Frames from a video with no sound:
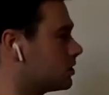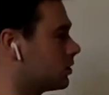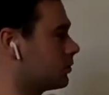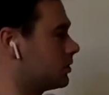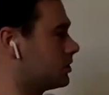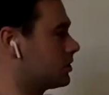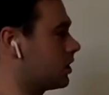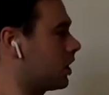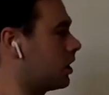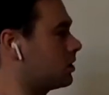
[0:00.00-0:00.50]

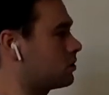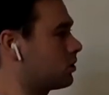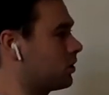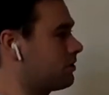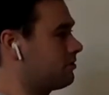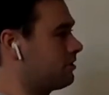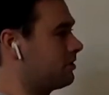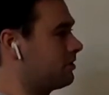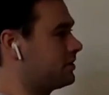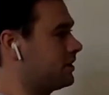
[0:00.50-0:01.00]
So we start in
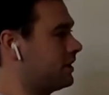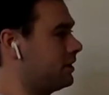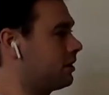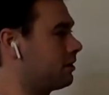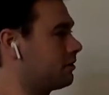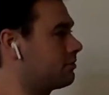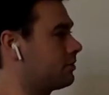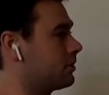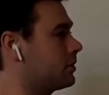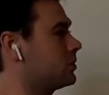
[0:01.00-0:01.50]

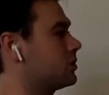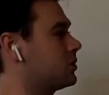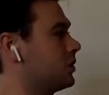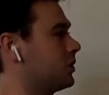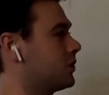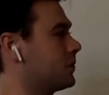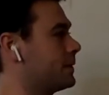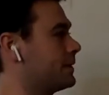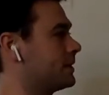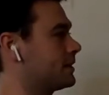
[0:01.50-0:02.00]
2015, our first
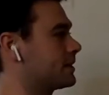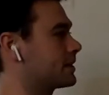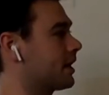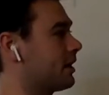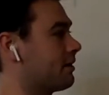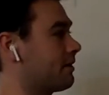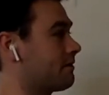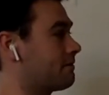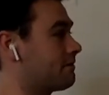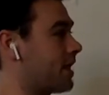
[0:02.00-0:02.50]
year we
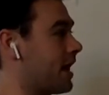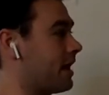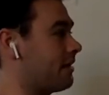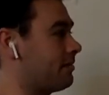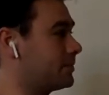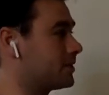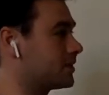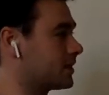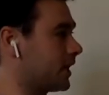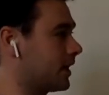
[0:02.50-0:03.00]
discount at
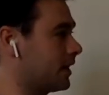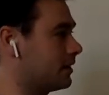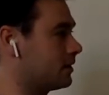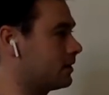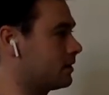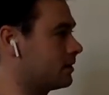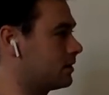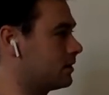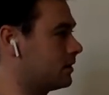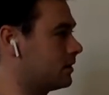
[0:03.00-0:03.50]
5%
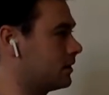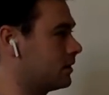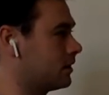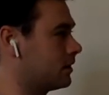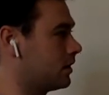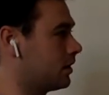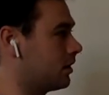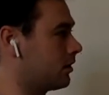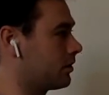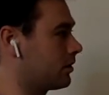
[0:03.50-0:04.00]

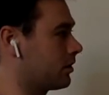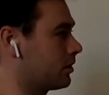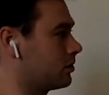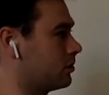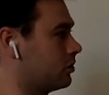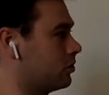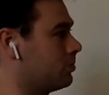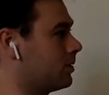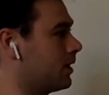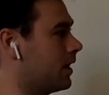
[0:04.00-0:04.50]
with our
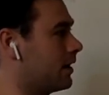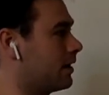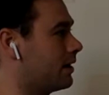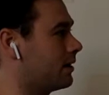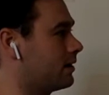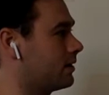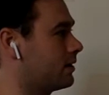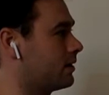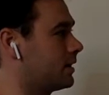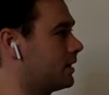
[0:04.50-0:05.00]

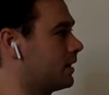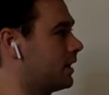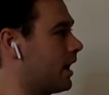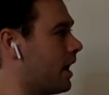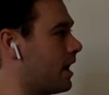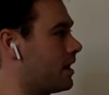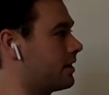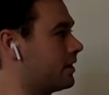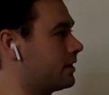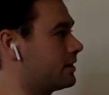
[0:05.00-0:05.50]
coupon.
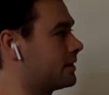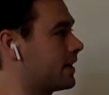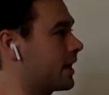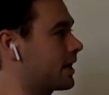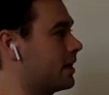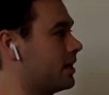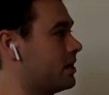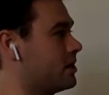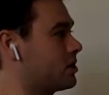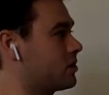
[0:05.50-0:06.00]
And then
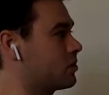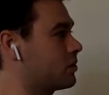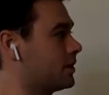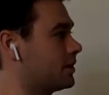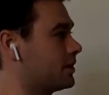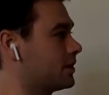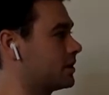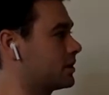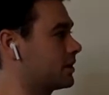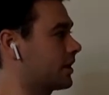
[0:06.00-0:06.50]
second year
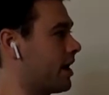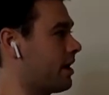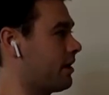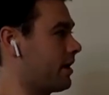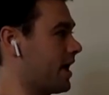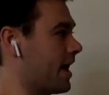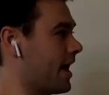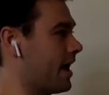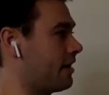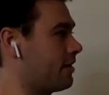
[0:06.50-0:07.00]
we'll
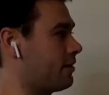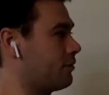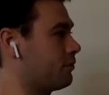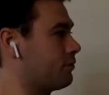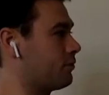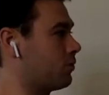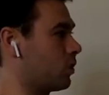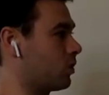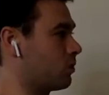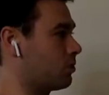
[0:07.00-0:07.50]
discount at
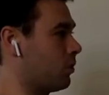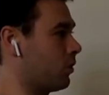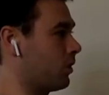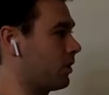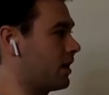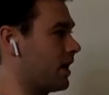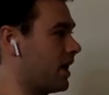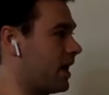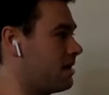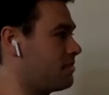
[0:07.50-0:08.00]

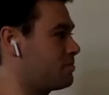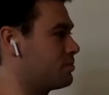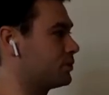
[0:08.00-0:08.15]
4.8%.